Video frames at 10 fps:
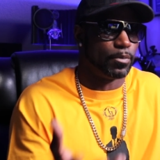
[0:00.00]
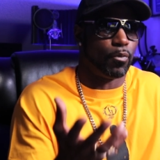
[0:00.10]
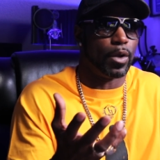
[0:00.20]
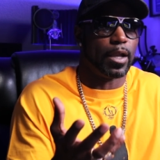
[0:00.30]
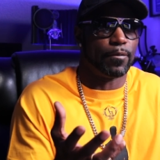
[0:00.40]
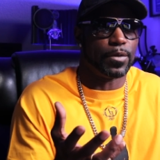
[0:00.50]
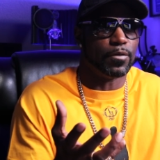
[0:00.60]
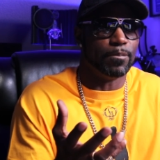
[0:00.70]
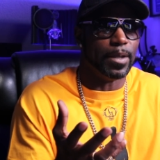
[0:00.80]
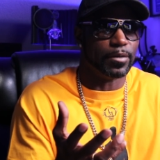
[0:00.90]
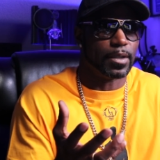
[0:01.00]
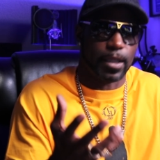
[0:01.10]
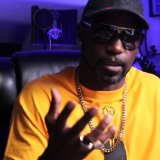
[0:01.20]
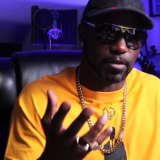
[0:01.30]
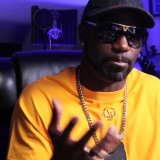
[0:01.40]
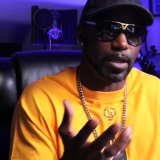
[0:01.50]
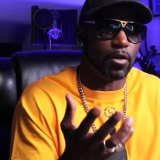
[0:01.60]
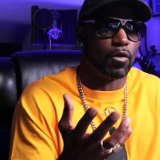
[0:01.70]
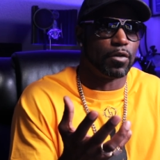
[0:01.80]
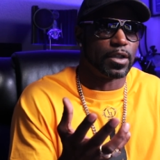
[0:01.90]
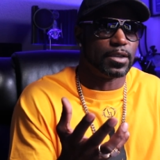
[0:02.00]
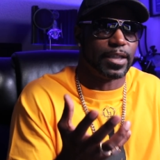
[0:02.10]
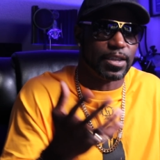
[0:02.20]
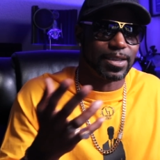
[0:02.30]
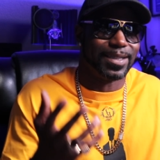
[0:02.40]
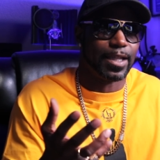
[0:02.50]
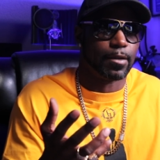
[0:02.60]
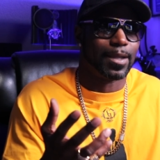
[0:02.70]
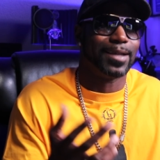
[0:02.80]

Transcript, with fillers: whatever you've built in this big old organization and downline.